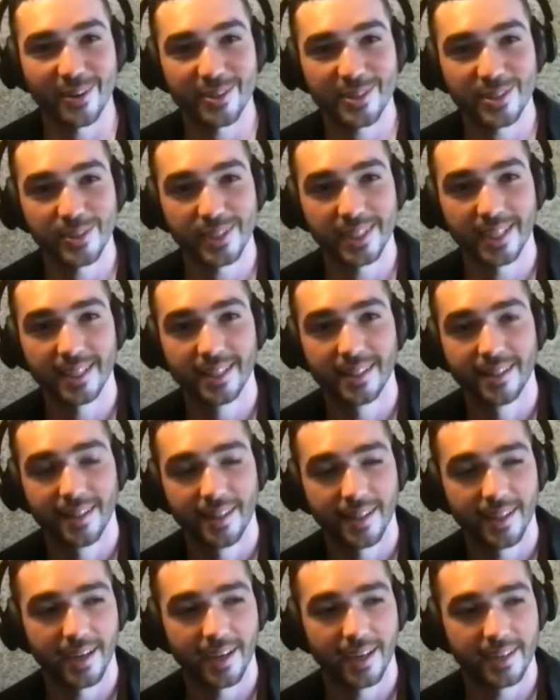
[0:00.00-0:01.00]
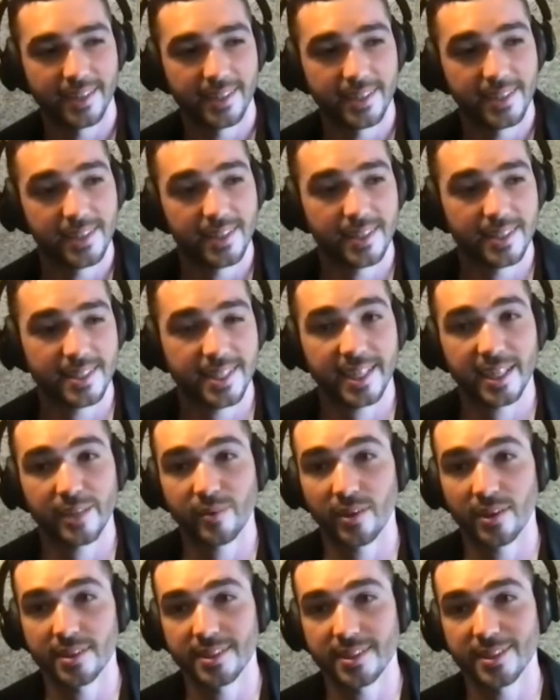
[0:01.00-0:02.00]
doing it and take
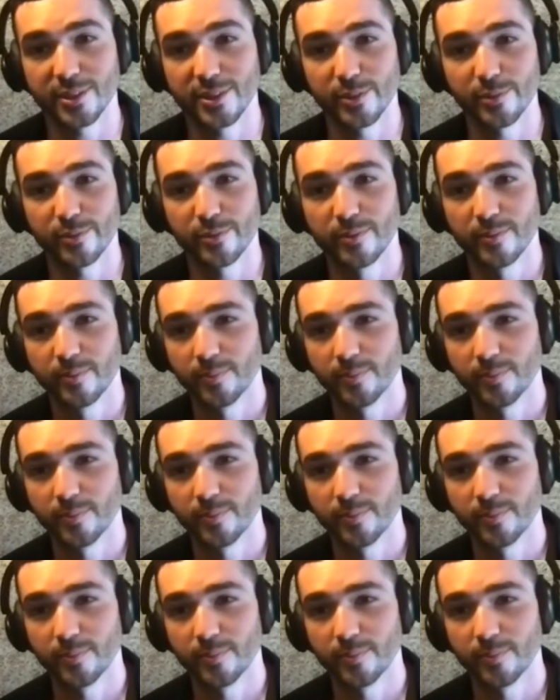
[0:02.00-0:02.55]
advantage of